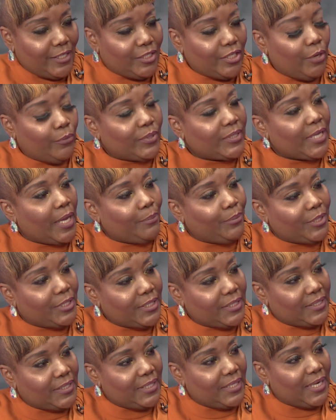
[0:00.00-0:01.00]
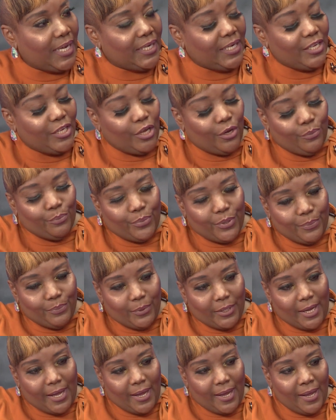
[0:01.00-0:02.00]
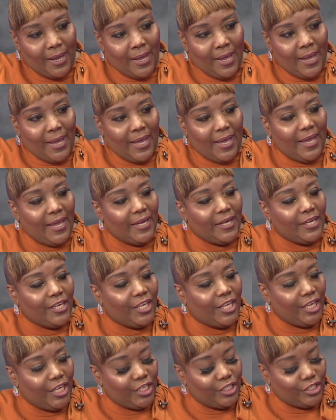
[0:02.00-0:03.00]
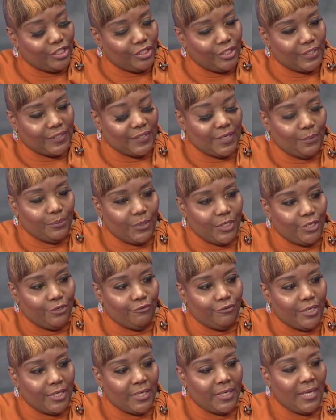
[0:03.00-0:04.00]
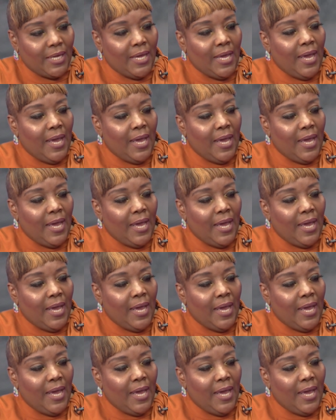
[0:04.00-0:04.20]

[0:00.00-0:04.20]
So I was happy to see that the young people are engaged to some degree.